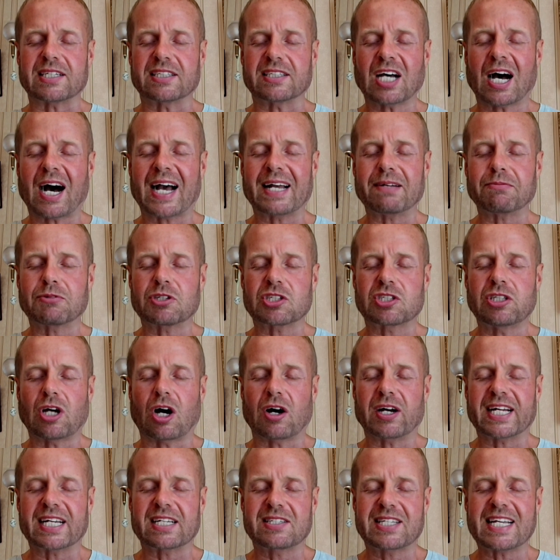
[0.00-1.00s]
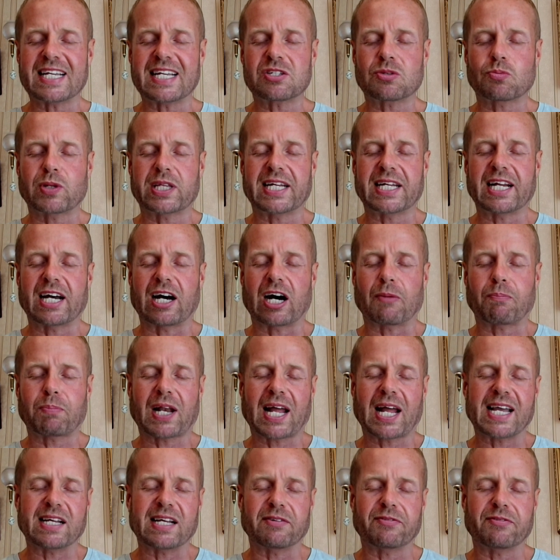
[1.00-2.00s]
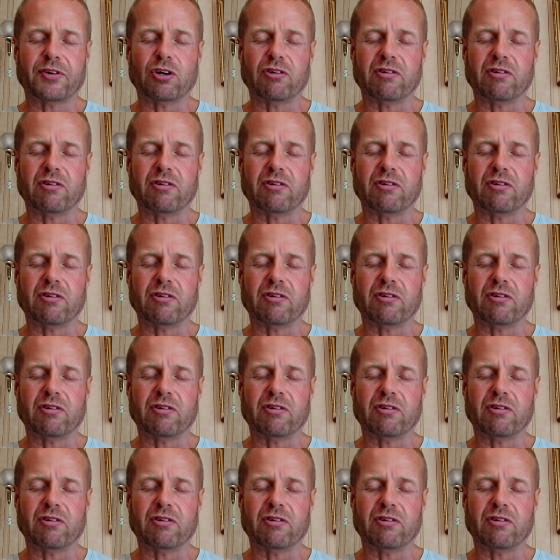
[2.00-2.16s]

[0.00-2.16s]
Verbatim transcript: Time does not exist within our plane.